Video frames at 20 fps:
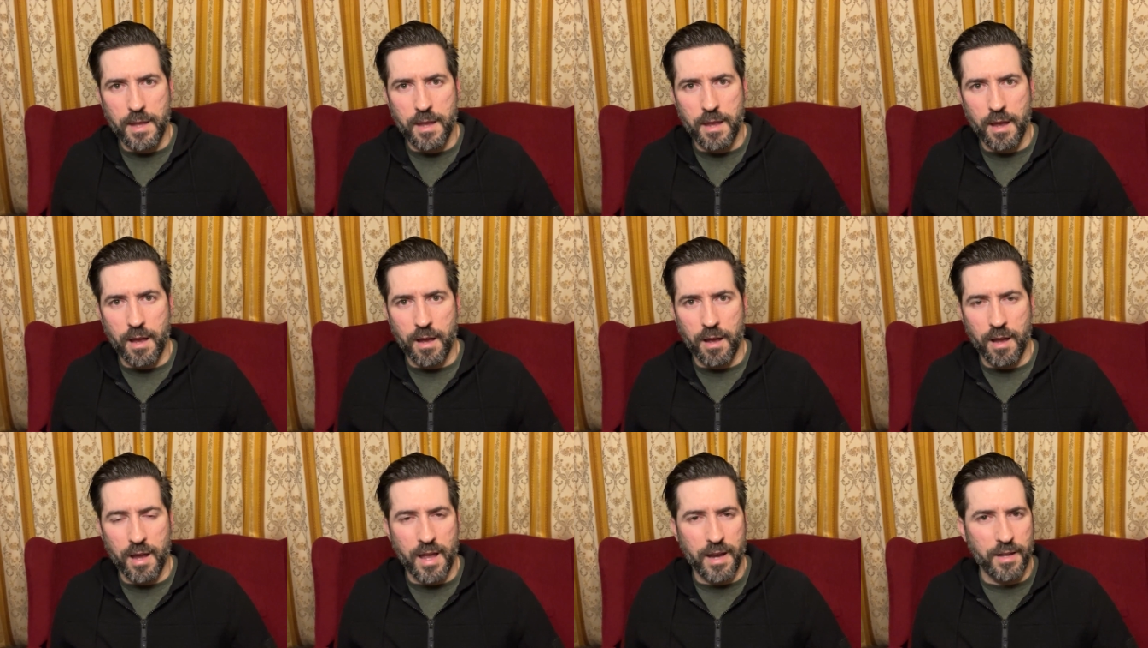
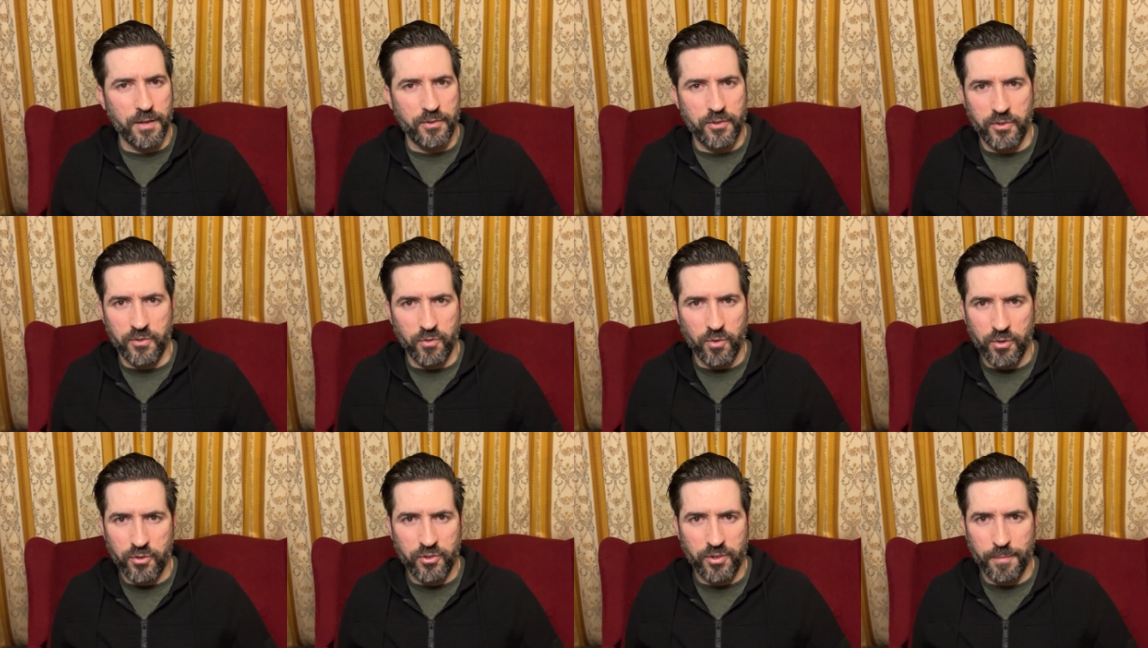And it's
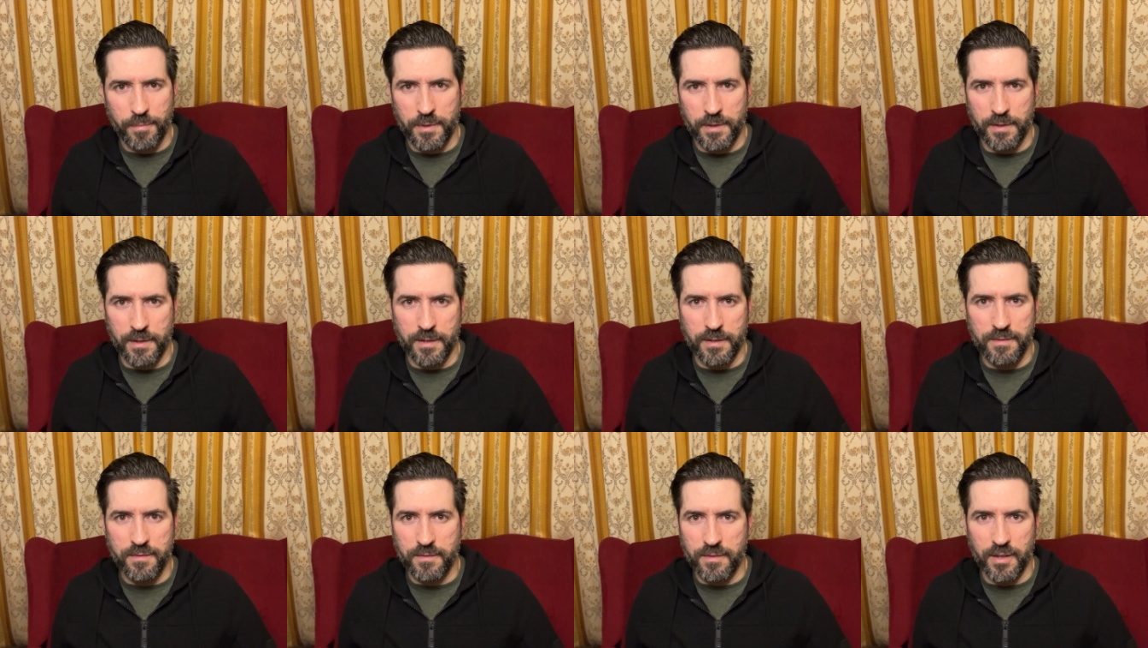not something
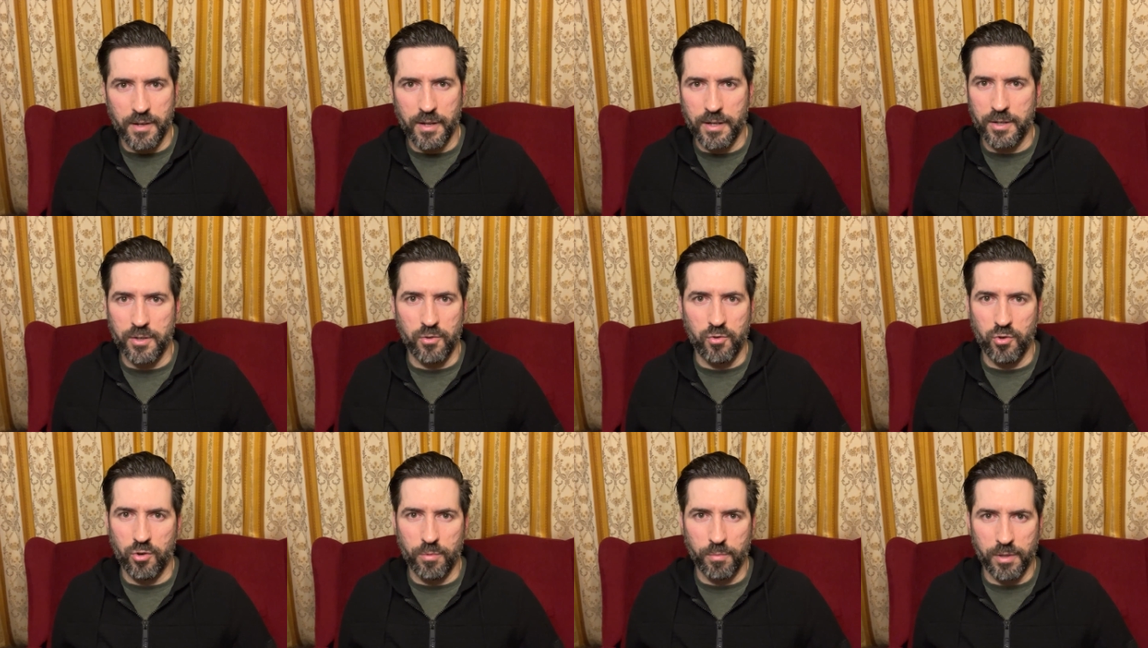that I could
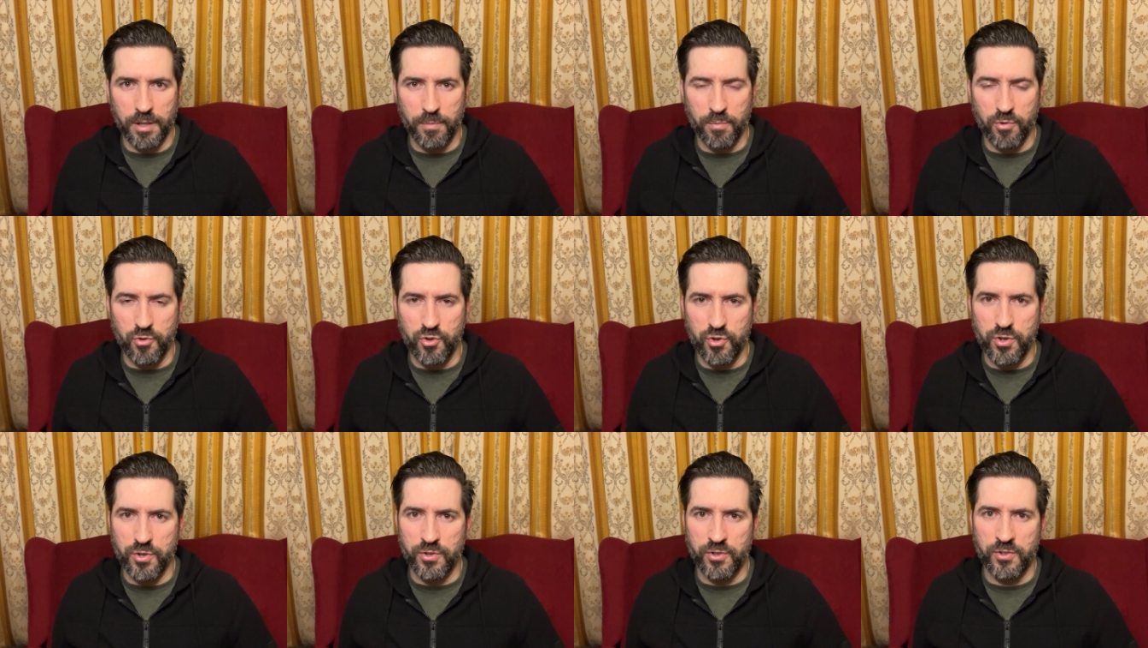normally
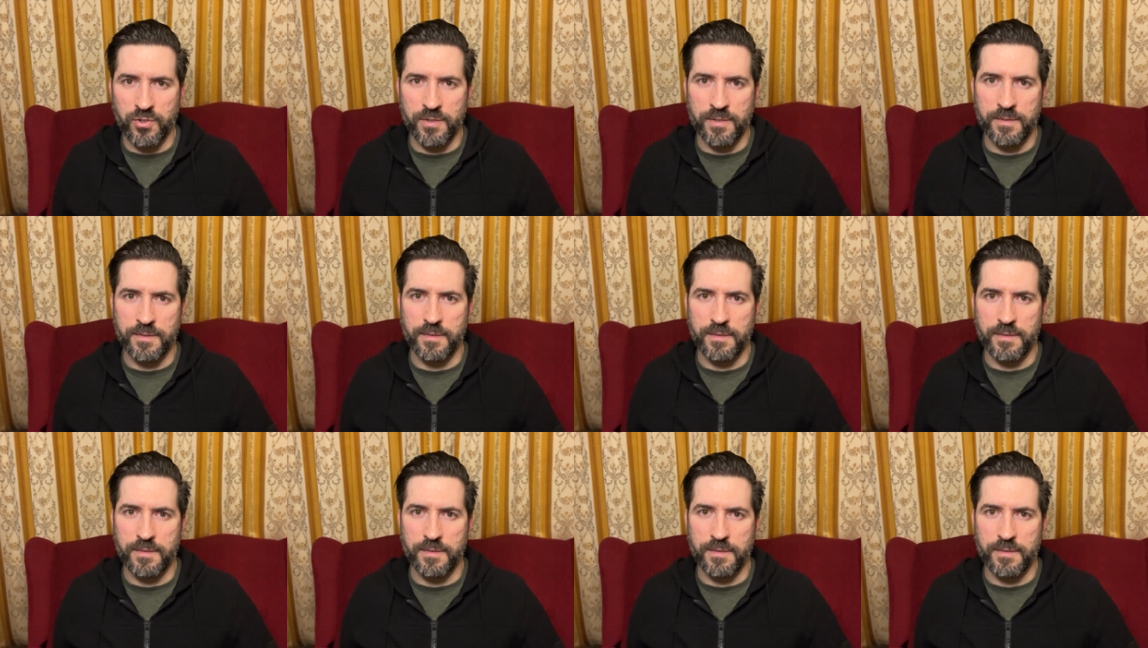produce.